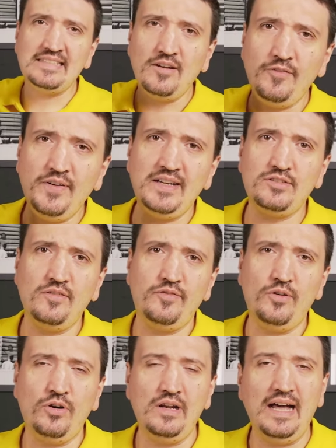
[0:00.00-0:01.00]
So first
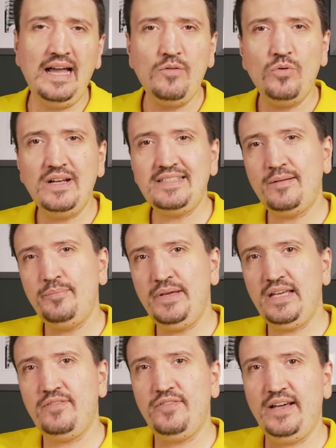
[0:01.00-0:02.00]
of all, I was a
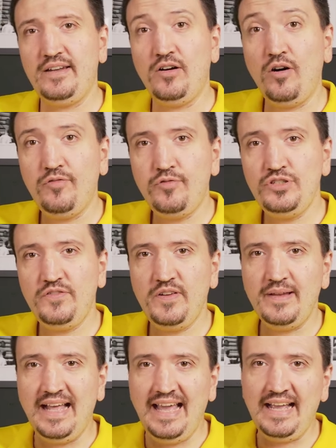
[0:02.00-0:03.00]
big fan of
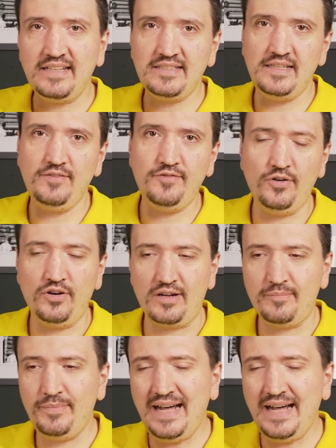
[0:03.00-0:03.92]
Fujifilm XE4,